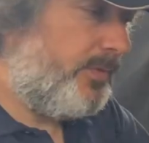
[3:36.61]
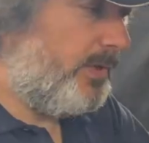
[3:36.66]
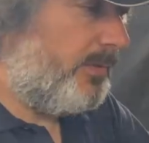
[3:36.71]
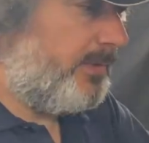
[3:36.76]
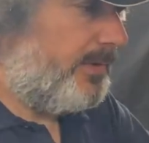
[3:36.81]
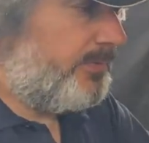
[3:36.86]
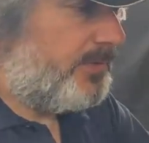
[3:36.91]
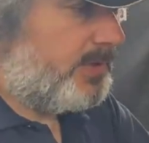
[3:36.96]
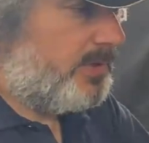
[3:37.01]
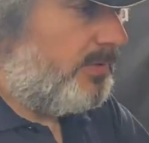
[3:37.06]

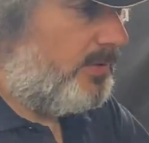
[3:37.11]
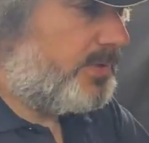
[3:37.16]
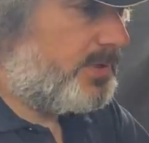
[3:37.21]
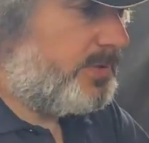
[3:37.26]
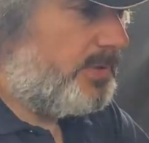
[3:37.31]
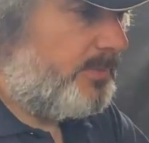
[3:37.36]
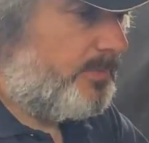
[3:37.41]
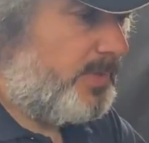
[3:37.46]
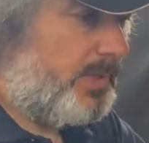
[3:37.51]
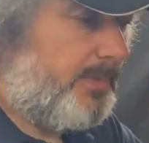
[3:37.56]
If the car is
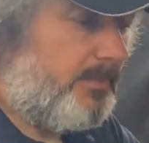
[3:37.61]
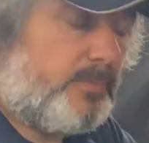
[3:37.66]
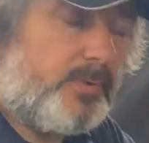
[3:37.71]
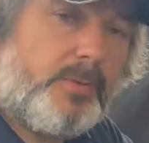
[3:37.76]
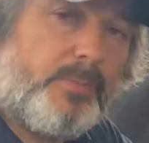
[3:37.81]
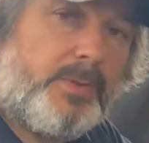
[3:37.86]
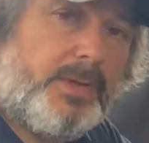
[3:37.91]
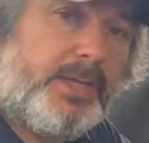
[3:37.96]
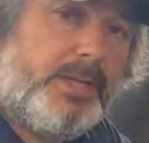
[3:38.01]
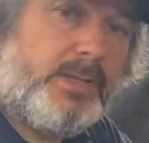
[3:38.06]
not prepped
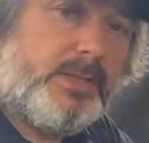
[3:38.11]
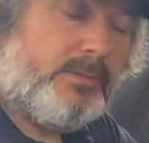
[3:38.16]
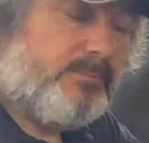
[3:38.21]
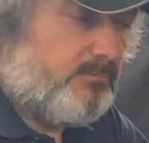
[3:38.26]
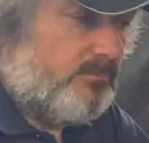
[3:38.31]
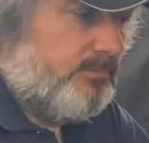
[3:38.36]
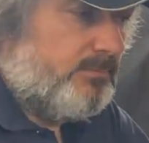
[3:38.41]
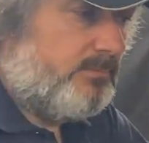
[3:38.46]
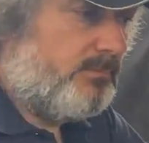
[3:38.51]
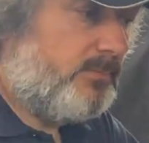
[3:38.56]
properly,
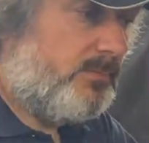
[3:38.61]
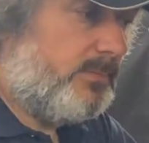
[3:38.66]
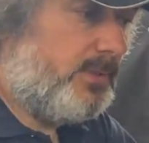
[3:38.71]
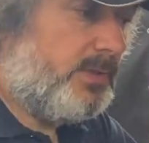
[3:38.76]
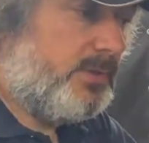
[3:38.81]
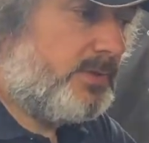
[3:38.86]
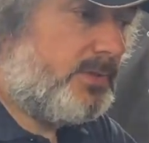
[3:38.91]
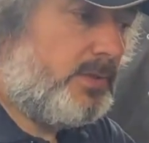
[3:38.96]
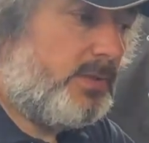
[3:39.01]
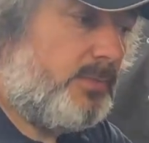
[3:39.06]

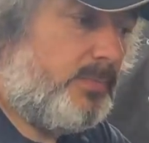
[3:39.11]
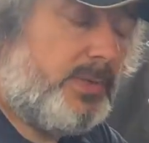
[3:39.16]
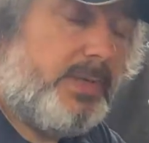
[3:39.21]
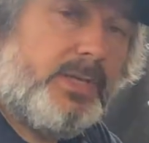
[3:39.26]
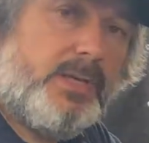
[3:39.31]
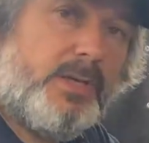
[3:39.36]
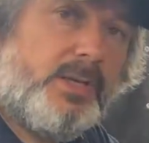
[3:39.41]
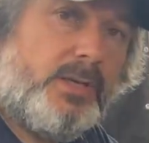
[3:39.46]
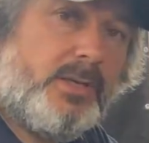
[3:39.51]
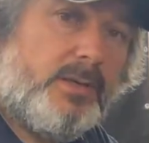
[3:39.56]
it's going to
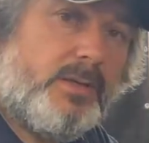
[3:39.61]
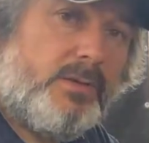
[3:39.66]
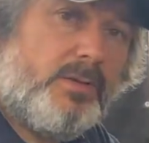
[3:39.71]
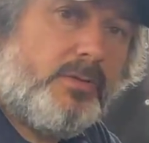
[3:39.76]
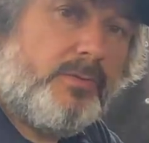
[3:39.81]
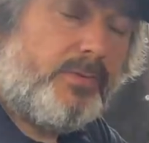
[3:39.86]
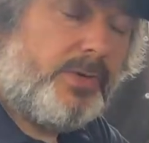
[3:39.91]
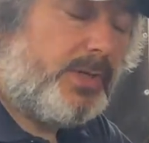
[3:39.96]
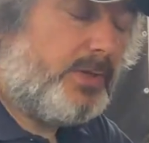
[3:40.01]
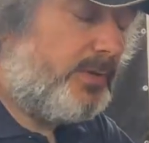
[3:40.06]
be a
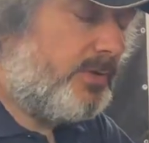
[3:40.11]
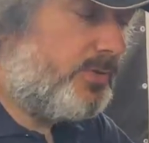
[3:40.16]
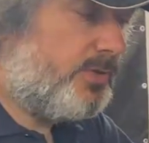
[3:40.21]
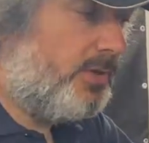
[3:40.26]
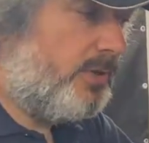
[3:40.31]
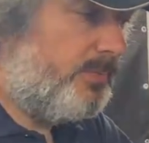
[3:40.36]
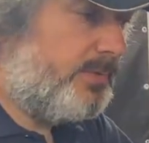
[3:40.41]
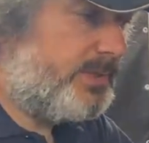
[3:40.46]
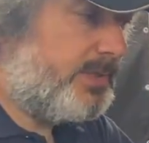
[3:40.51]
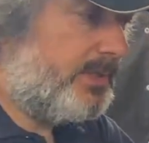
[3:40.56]
not very good
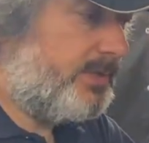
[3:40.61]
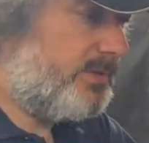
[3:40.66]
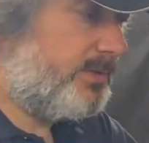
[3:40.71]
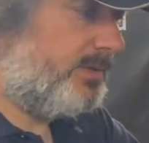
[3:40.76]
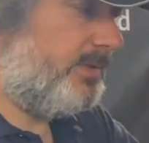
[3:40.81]
job, is it?